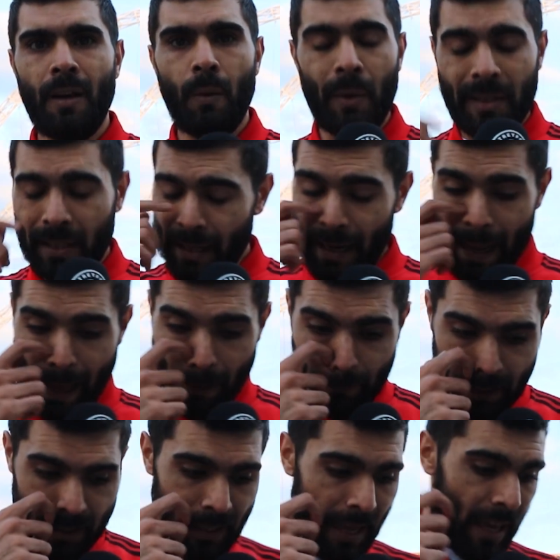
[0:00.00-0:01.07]
We didn't have
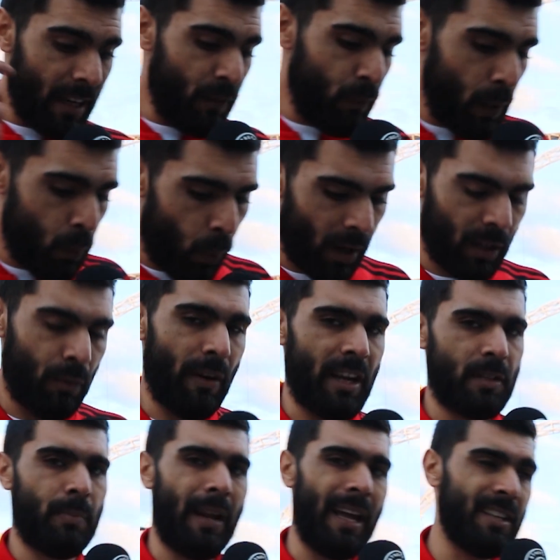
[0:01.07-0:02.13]
it today. And if we want to
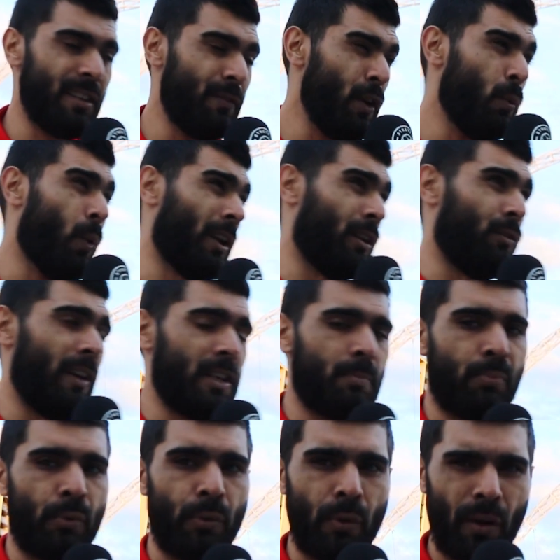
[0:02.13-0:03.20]
rest players, if you want to
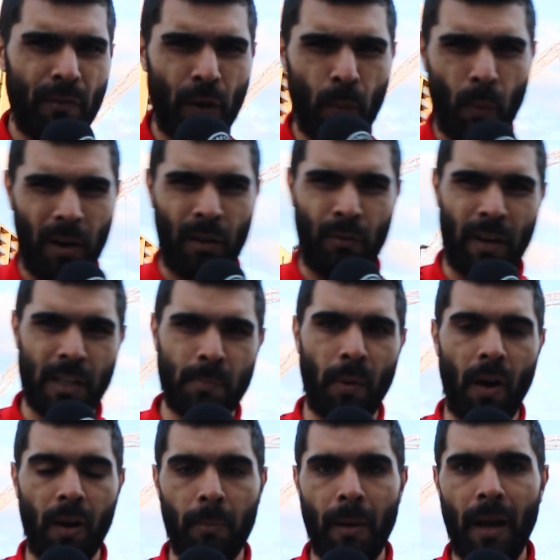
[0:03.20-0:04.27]
rest Bruno, if you want to rest
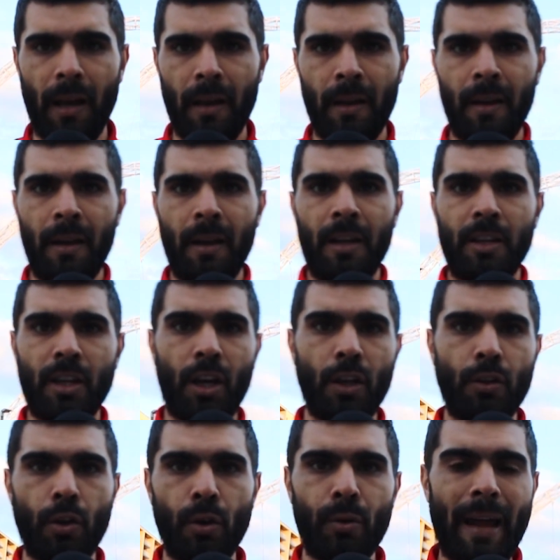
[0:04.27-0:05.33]
Pogba, you
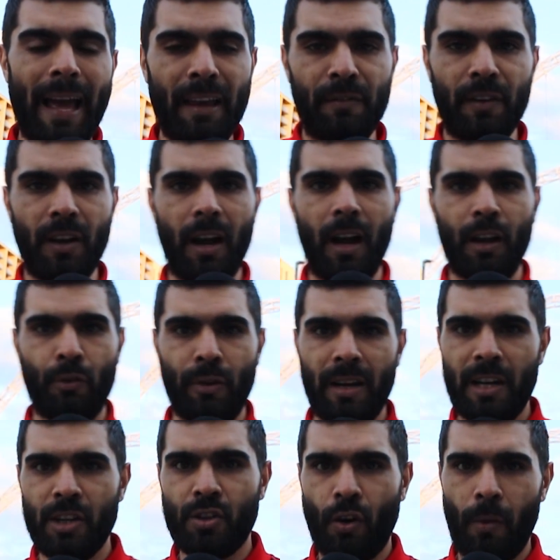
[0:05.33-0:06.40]
can do that if you have got a
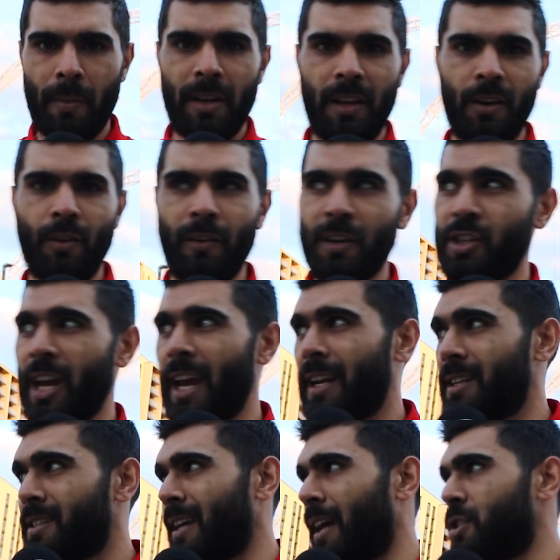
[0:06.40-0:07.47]
Grealish coming in or a
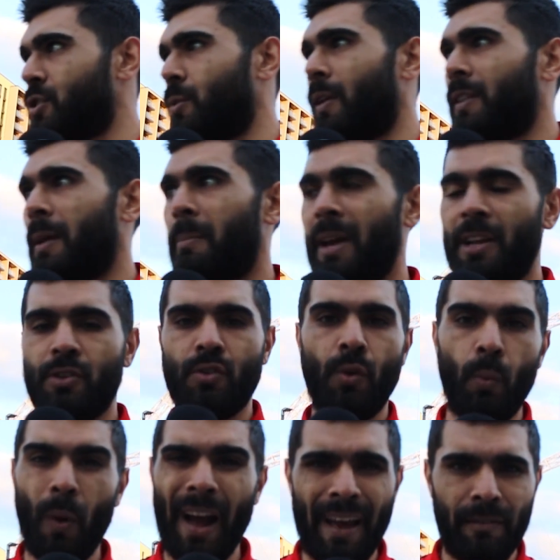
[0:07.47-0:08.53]
Jadon Sancho on the bench
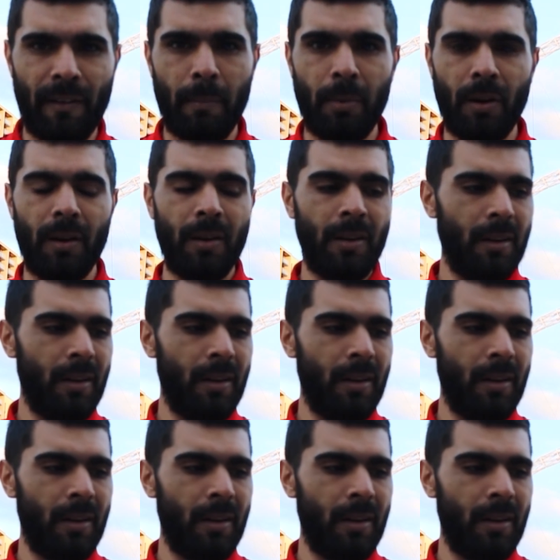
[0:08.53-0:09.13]
or whatever. But